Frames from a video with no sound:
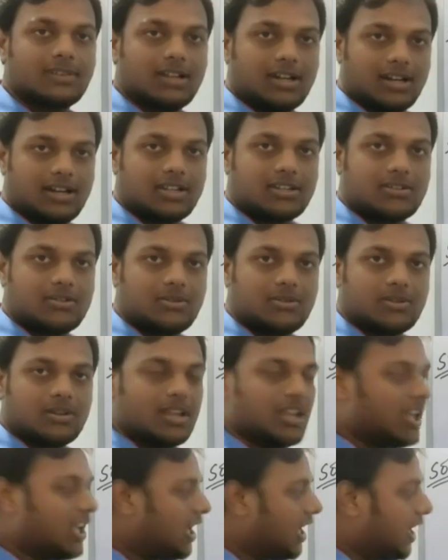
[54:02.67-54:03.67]
Understood?
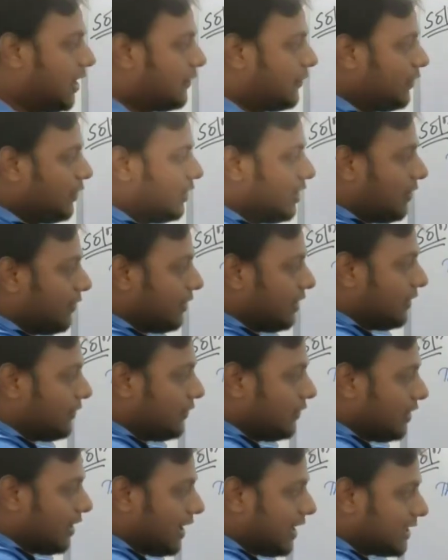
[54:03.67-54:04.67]
If
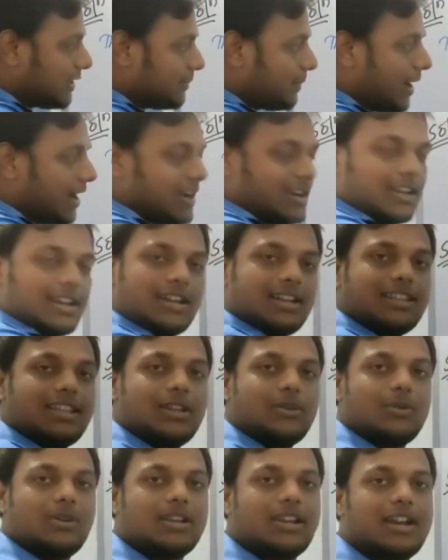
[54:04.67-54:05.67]
we expand it,
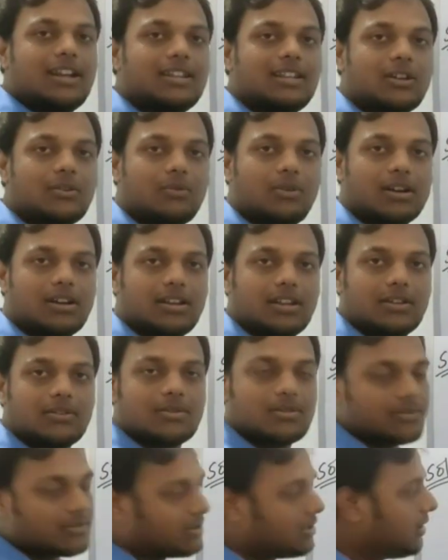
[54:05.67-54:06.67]
then we will get the quadratic
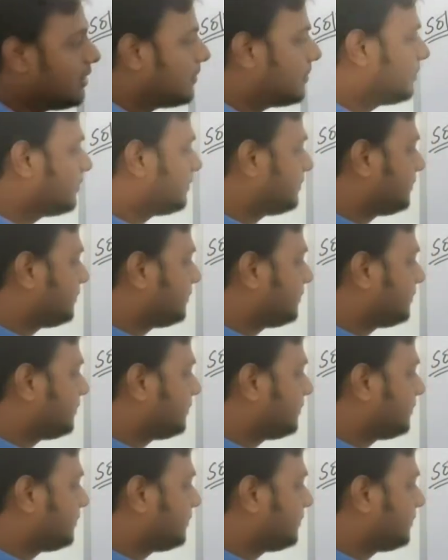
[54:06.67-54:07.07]
equation. See?